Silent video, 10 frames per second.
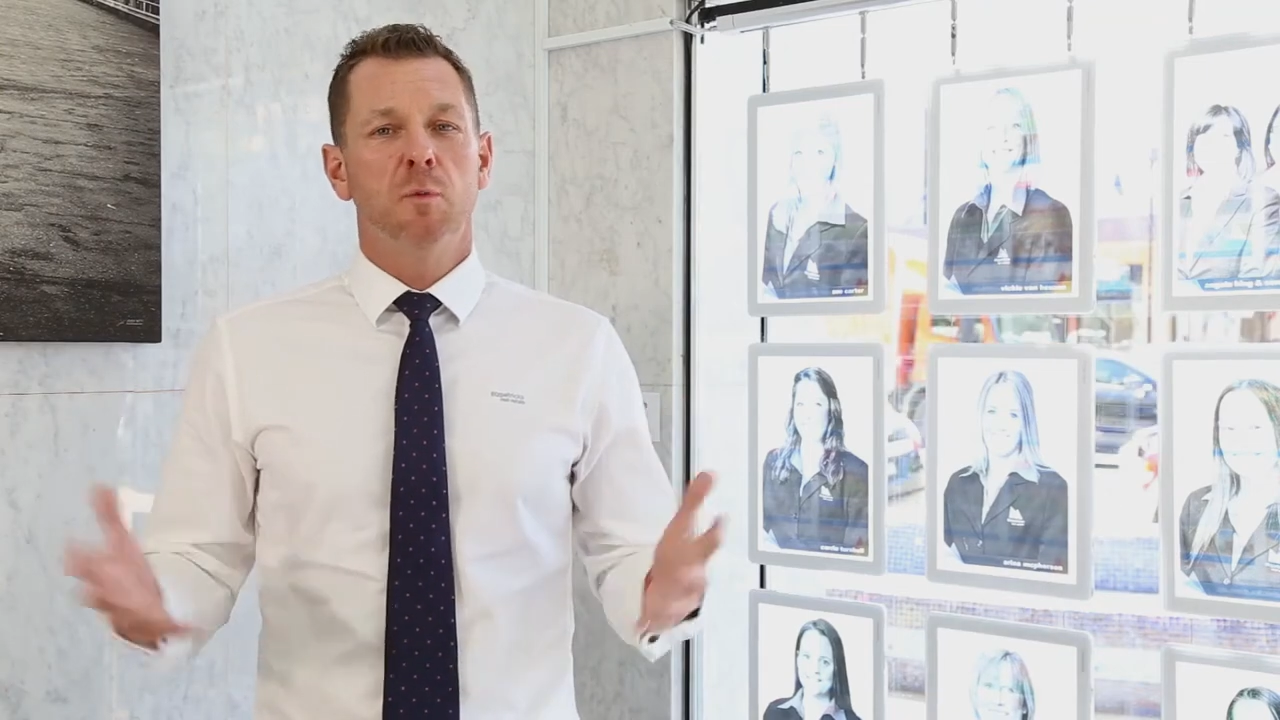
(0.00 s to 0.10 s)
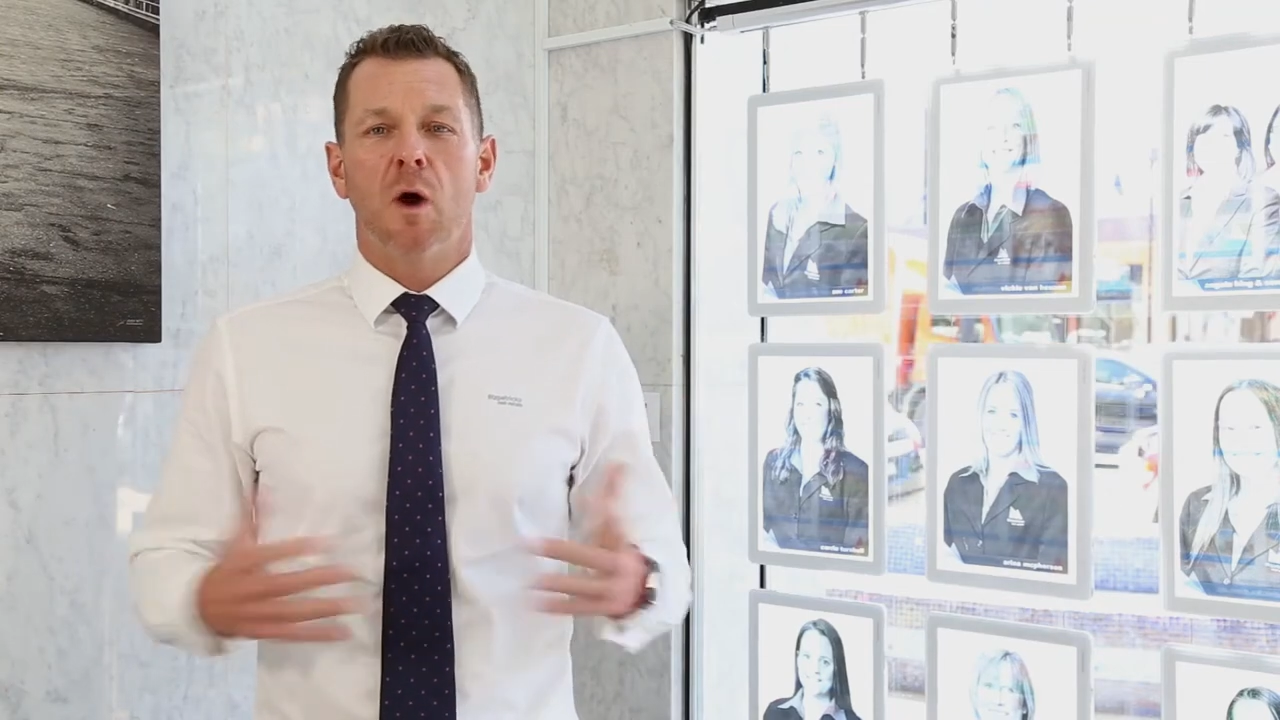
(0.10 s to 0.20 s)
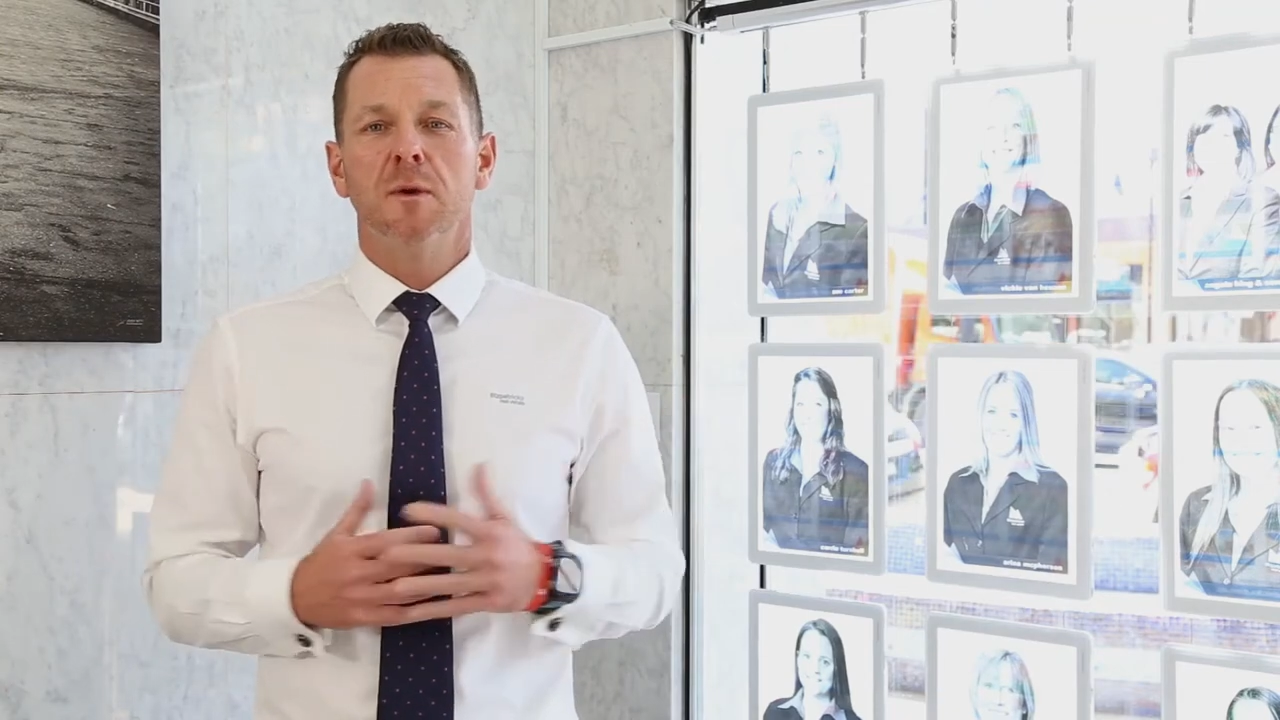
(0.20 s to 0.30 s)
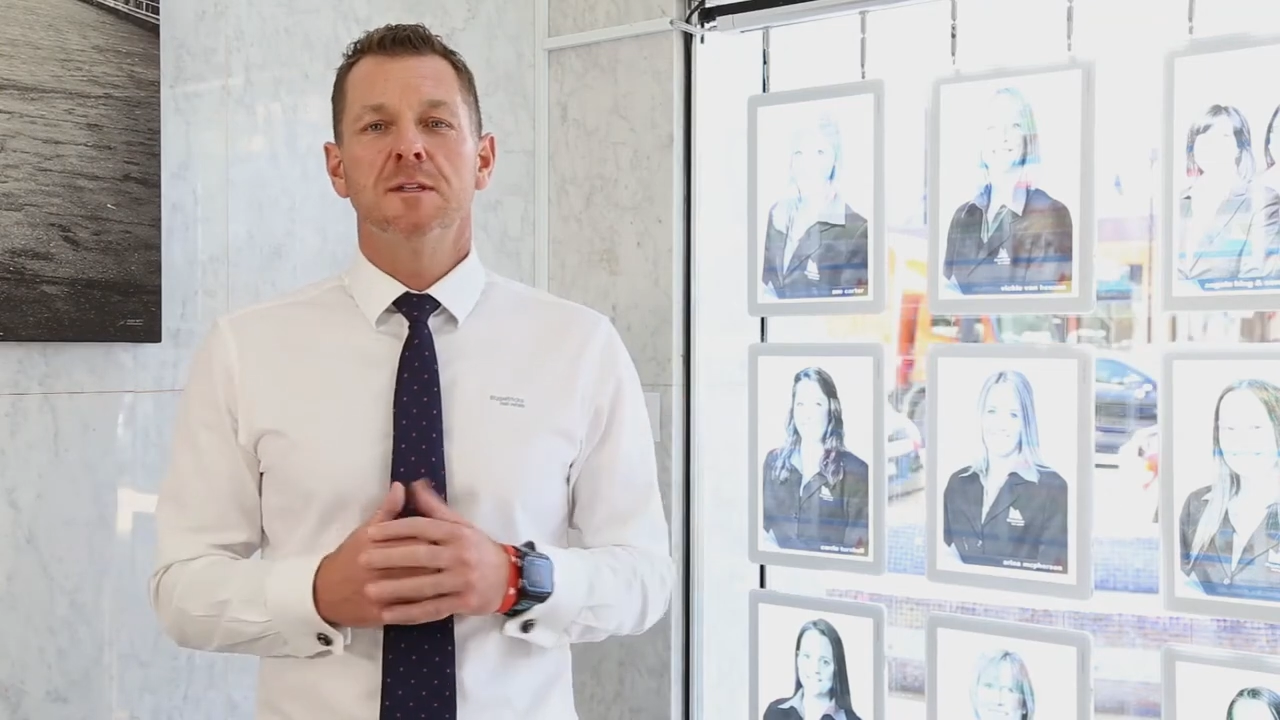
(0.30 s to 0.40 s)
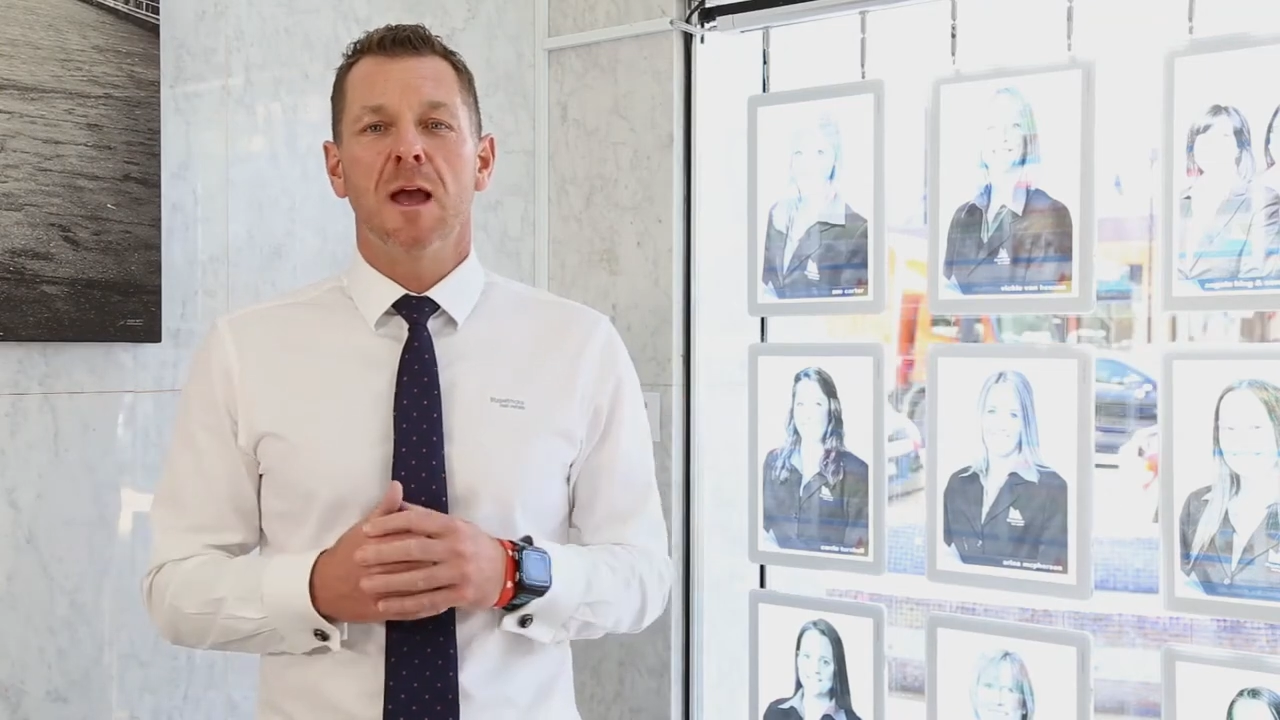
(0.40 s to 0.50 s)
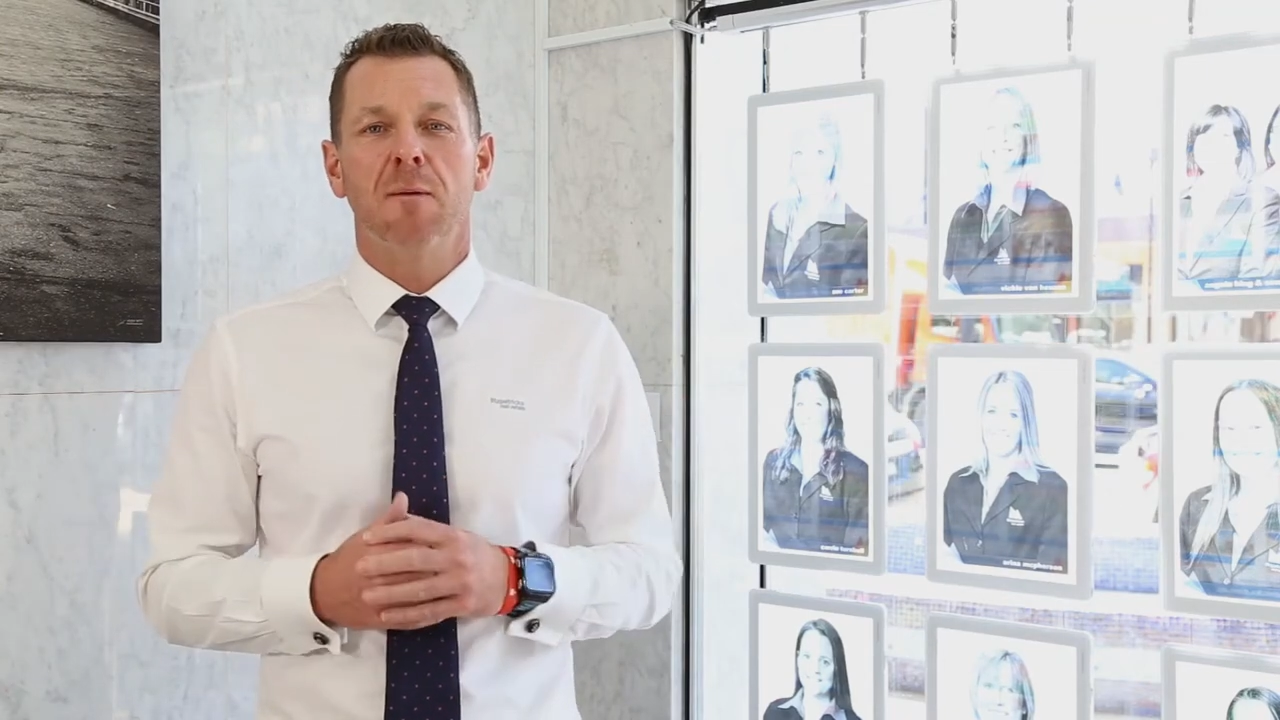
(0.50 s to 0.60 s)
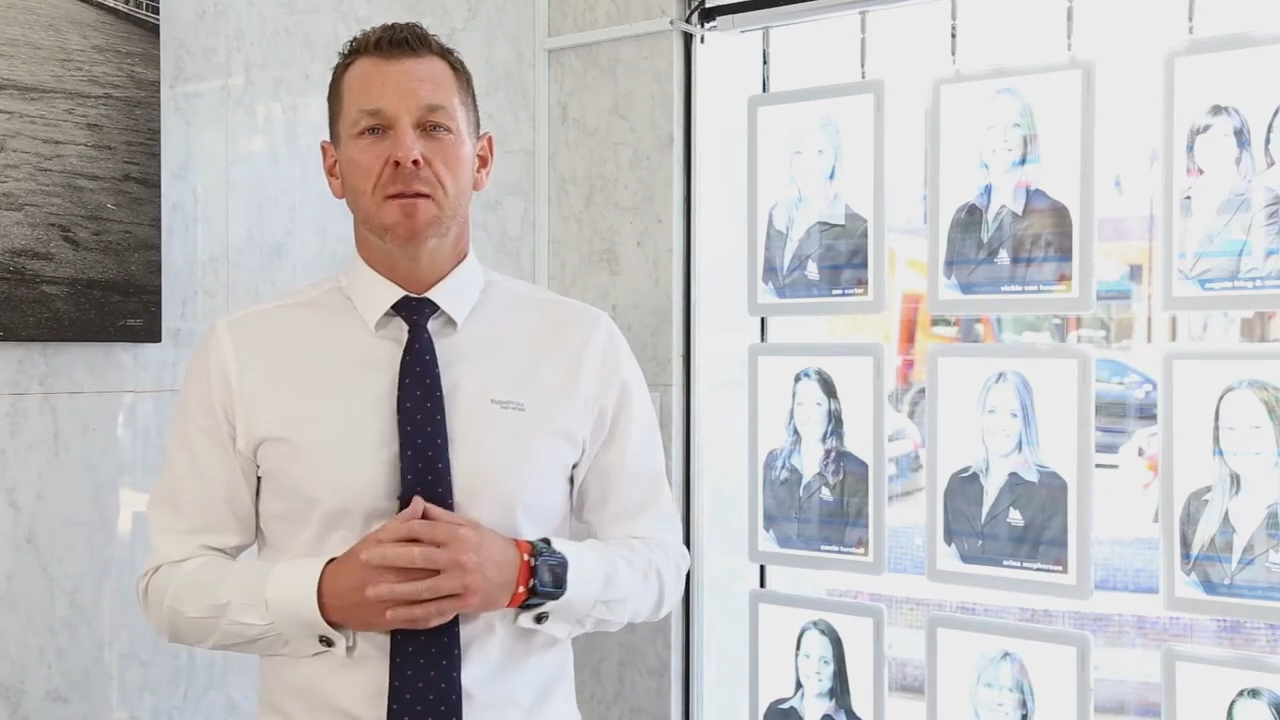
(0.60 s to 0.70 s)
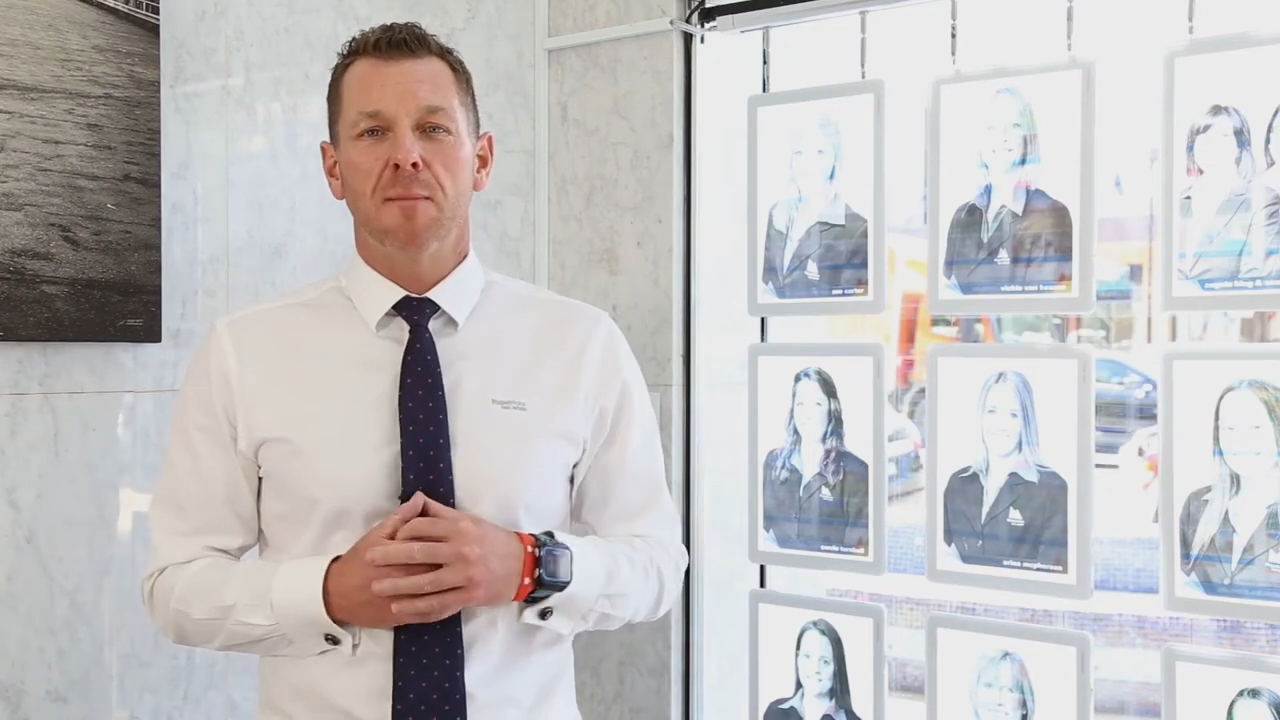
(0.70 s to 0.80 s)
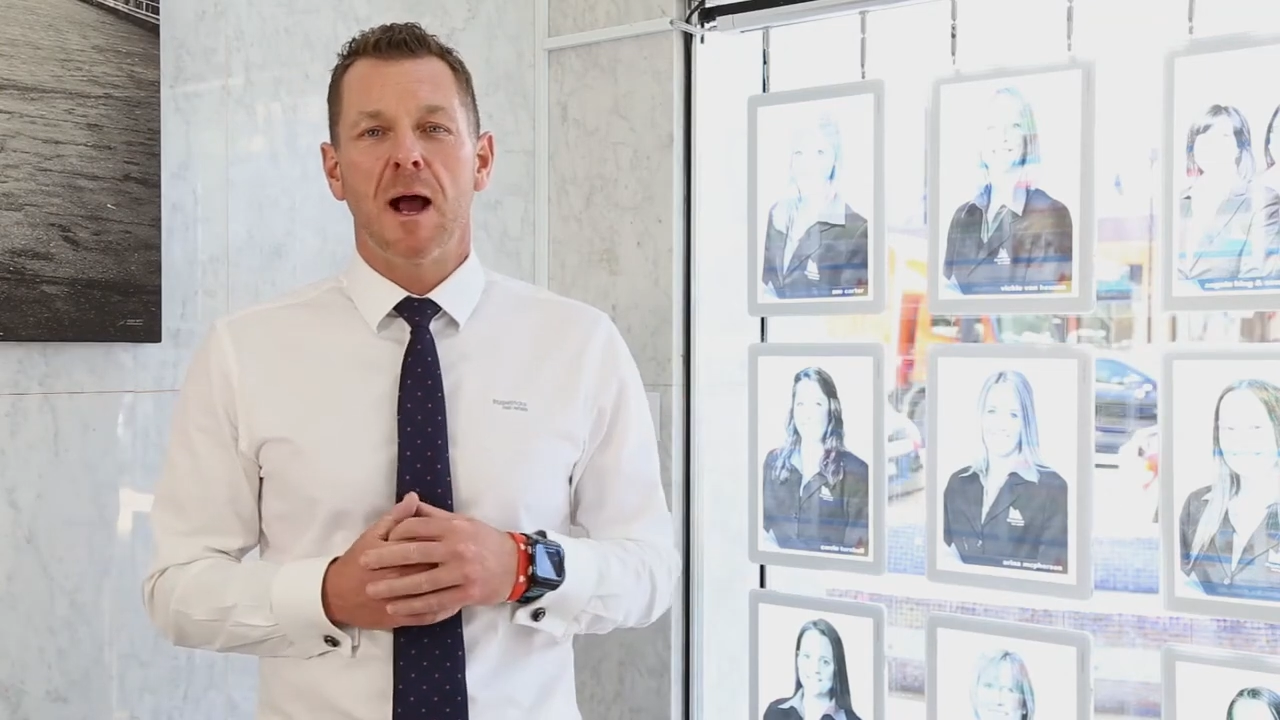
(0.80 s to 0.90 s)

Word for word: properties coming to the